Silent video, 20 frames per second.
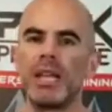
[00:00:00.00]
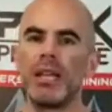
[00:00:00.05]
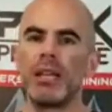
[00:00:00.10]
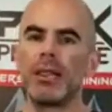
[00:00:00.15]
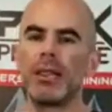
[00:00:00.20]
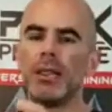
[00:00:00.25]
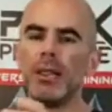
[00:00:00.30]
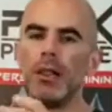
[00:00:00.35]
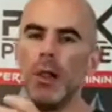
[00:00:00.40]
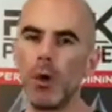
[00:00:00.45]

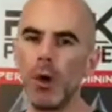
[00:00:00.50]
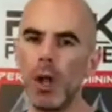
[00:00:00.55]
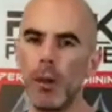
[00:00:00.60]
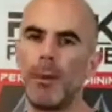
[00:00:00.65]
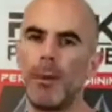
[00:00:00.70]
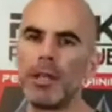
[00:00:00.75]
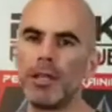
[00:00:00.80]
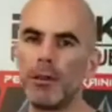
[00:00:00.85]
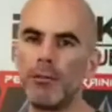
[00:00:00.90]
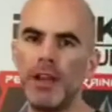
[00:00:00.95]
Load up
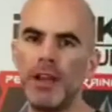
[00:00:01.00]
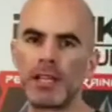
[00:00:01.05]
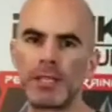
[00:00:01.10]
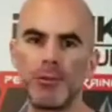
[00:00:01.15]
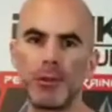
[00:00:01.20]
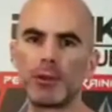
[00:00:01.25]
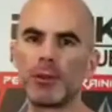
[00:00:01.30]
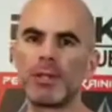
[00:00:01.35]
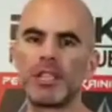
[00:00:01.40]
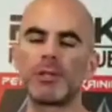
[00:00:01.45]
on your
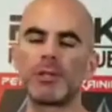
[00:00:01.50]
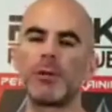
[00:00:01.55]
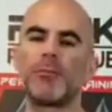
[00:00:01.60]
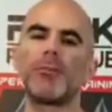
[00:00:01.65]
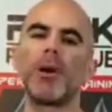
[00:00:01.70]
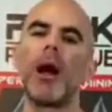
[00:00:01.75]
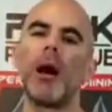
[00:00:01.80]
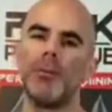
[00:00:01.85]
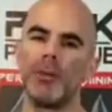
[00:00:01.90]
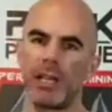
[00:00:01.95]
vegetables, which is
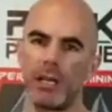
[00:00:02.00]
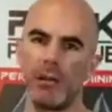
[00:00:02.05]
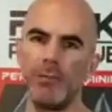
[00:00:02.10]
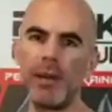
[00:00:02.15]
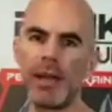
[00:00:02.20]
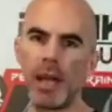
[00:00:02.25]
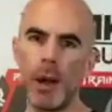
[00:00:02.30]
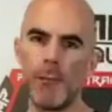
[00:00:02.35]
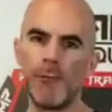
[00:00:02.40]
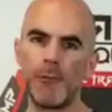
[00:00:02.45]
probably going to
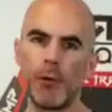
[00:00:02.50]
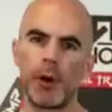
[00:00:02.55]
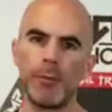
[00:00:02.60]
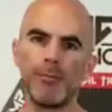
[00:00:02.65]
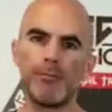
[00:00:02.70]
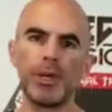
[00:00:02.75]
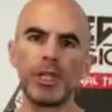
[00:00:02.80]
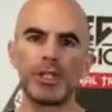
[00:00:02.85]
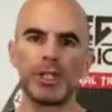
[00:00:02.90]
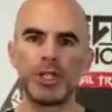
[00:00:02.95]
make up for it,
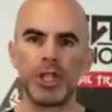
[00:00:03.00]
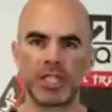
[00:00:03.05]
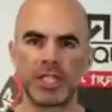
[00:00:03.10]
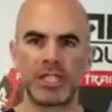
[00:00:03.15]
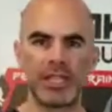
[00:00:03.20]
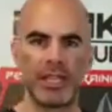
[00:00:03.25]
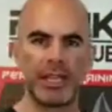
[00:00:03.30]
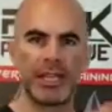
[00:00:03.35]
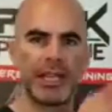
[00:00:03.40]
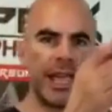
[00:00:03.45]
but just
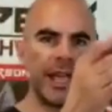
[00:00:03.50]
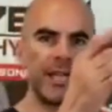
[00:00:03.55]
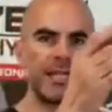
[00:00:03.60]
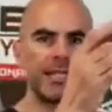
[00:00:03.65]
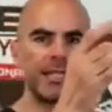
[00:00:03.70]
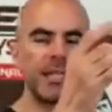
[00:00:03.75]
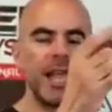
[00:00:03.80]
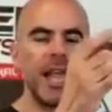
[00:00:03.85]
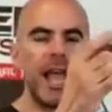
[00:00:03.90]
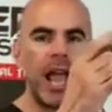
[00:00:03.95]
in
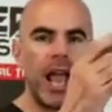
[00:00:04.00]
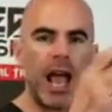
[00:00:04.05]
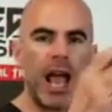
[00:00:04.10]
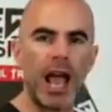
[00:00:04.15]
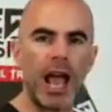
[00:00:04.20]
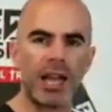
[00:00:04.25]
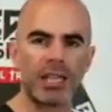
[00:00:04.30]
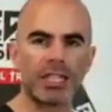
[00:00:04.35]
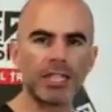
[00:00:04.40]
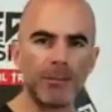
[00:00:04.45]
case,
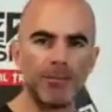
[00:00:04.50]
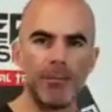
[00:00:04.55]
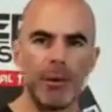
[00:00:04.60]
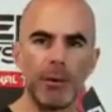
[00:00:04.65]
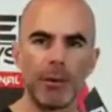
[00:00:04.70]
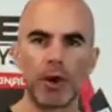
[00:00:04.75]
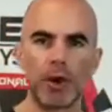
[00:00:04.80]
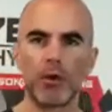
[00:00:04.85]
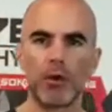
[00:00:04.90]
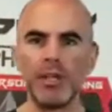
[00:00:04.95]
I
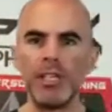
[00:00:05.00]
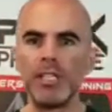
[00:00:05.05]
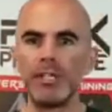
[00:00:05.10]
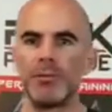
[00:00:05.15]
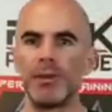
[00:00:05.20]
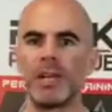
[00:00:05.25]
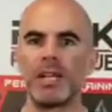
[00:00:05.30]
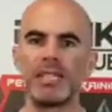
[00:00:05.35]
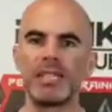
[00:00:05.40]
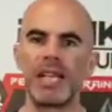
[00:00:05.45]
supplement with greens
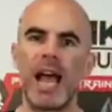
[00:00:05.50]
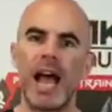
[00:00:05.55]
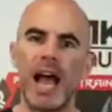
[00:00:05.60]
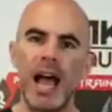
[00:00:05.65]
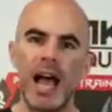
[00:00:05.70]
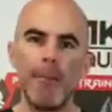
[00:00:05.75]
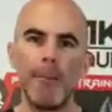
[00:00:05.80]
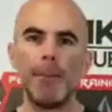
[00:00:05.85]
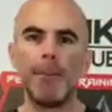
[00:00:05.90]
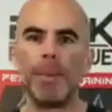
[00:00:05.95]
because
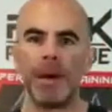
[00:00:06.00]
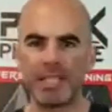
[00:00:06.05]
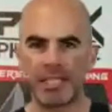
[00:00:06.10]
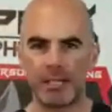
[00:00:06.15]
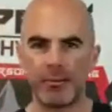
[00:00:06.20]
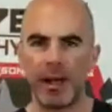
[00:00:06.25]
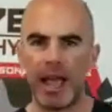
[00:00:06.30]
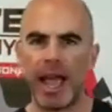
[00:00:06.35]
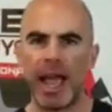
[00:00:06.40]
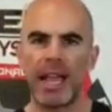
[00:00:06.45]
I'm
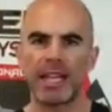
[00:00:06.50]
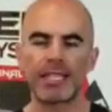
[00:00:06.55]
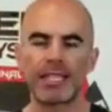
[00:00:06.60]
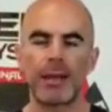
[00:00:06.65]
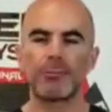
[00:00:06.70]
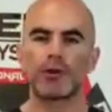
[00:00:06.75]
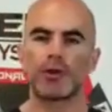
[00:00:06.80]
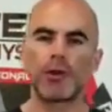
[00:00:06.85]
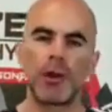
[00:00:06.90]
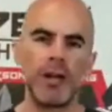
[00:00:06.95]
busting my ass,
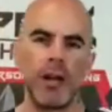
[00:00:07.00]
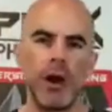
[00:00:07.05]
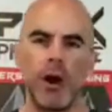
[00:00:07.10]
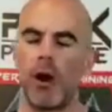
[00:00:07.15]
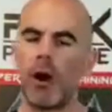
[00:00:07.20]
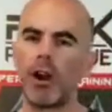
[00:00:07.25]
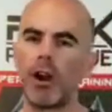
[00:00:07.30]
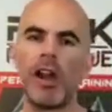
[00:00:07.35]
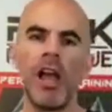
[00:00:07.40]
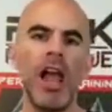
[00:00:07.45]
I'm training
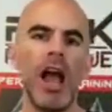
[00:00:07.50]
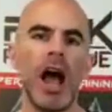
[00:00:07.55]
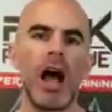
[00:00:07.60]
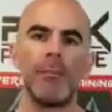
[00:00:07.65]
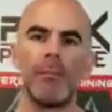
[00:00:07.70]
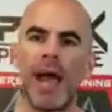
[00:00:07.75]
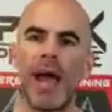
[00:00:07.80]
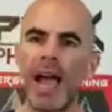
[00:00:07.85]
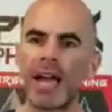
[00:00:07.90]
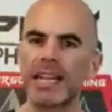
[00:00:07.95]
hard,
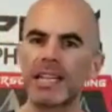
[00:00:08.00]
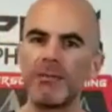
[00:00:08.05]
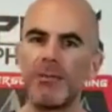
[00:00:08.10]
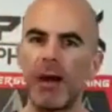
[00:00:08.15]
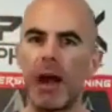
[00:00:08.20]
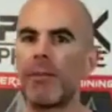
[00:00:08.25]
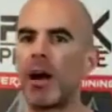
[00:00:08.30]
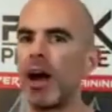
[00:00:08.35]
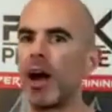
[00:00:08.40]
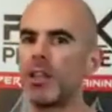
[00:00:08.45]
I'm active,
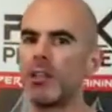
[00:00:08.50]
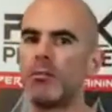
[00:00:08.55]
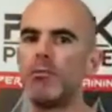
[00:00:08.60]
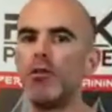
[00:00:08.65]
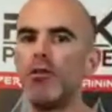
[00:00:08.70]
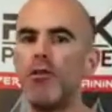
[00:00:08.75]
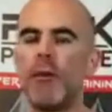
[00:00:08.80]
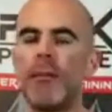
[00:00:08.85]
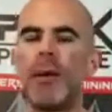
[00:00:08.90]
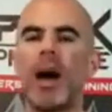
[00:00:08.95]
I'm on the
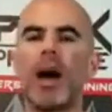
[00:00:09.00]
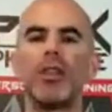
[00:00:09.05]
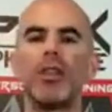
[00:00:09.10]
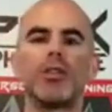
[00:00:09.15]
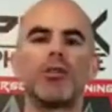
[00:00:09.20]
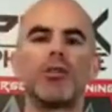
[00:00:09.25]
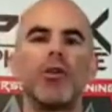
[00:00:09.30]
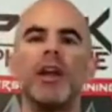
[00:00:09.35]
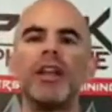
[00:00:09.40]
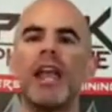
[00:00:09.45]
move, I'm on
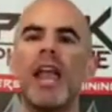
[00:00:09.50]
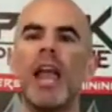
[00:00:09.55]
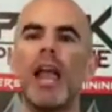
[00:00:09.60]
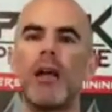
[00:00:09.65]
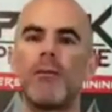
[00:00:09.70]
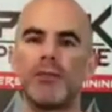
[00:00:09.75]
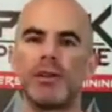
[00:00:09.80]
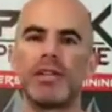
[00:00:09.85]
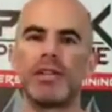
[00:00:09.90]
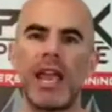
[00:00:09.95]
the run
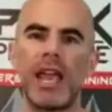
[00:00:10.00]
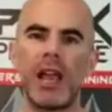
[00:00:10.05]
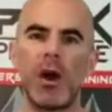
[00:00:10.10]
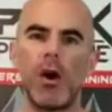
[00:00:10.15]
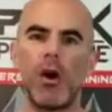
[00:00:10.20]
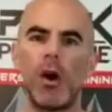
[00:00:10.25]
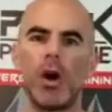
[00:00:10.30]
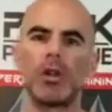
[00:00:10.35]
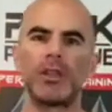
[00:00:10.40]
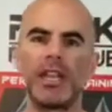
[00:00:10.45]
every day,
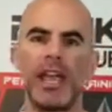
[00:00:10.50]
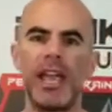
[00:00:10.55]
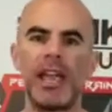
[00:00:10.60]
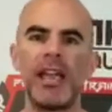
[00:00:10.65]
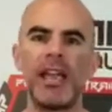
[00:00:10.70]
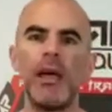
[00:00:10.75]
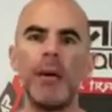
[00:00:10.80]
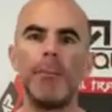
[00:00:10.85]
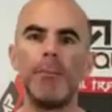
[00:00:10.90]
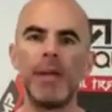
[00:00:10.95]
all
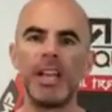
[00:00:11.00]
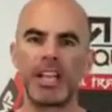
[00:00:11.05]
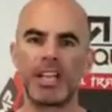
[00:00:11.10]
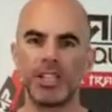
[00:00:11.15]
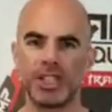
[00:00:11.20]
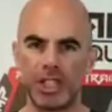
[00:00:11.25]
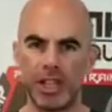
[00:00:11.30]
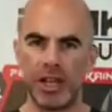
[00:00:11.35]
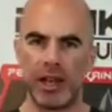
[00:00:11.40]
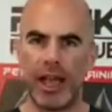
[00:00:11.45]
day, making
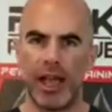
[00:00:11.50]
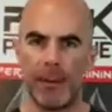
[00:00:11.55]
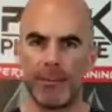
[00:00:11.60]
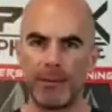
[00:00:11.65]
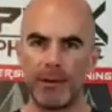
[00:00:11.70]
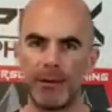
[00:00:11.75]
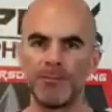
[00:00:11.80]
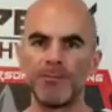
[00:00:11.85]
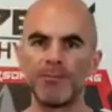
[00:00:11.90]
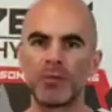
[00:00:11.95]
shit
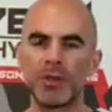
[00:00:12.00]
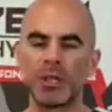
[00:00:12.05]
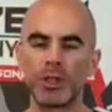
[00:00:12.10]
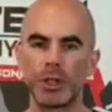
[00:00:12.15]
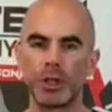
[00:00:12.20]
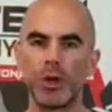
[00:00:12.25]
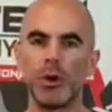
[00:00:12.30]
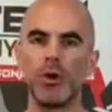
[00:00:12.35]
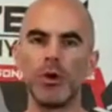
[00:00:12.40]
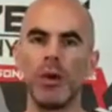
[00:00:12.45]
happen.
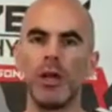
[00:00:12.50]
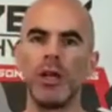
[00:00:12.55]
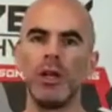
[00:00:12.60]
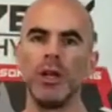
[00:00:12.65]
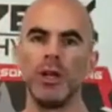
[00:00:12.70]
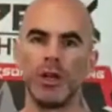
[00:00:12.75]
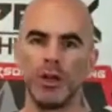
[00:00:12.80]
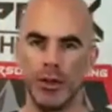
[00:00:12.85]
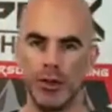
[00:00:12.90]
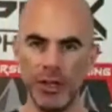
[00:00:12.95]
So
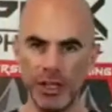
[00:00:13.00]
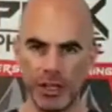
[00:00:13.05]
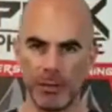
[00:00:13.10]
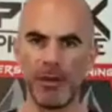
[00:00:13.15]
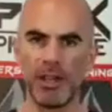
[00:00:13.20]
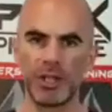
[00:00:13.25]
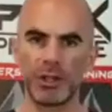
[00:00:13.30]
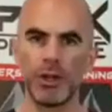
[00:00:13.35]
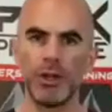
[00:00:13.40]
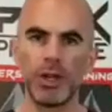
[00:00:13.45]
you need to
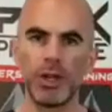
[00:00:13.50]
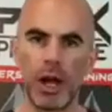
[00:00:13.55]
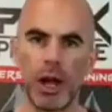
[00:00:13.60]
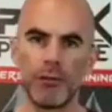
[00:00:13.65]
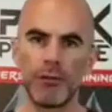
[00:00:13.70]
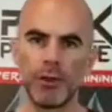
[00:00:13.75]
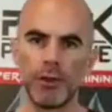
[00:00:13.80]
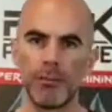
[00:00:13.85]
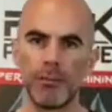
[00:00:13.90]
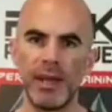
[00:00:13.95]
make sure you're
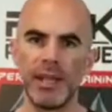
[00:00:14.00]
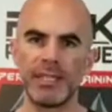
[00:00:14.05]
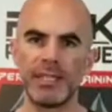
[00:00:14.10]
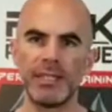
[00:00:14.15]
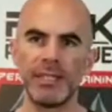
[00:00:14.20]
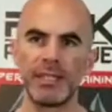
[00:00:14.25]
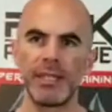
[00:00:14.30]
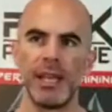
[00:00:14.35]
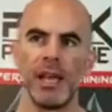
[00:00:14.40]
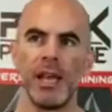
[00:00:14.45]
covering your
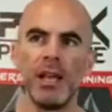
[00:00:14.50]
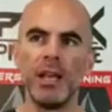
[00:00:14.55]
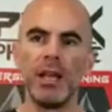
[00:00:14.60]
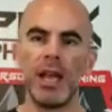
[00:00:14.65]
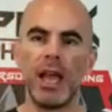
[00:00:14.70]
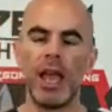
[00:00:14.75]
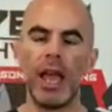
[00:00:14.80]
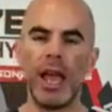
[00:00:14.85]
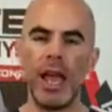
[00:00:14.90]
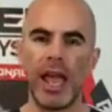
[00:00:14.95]
bases
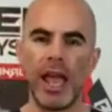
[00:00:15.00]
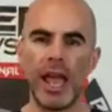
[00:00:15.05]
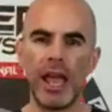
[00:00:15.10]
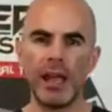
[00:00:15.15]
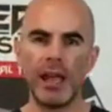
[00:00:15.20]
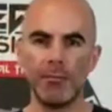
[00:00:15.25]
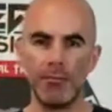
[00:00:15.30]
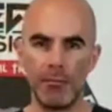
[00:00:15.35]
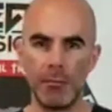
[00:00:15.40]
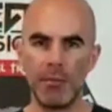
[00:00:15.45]

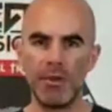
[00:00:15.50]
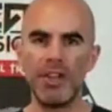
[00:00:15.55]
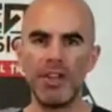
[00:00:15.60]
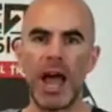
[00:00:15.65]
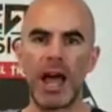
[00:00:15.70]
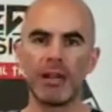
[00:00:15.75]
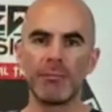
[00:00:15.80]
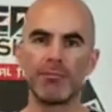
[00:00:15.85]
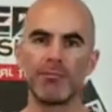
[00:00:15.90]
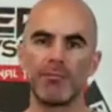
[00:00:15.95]
and
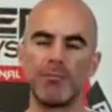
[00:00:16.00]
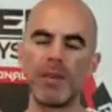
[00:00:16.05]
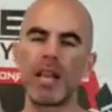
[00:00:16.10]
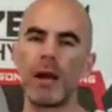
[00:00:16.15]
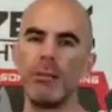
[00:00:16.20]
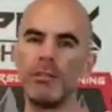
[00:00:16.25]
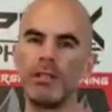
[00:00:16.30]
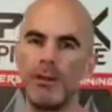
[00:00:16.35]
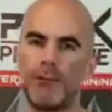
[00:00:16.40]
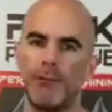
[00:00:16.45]
not
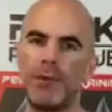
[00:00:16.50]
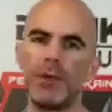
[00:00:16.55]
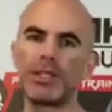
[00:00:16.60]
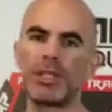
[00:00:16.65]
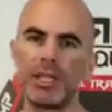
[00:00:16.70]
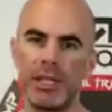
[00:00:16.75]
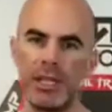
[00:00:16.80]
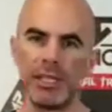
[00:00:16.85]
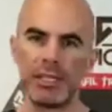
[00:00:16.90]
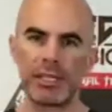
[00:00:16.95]
becoming
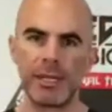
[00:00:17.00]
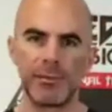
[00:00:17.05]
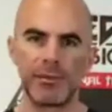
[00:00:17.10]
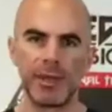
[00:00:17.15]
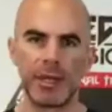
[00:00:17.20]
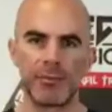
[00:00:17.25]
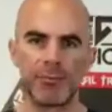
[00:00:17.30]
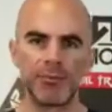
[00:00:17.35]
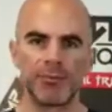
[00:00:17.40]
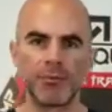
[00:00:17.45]
deficient in
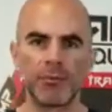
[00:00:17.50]
something.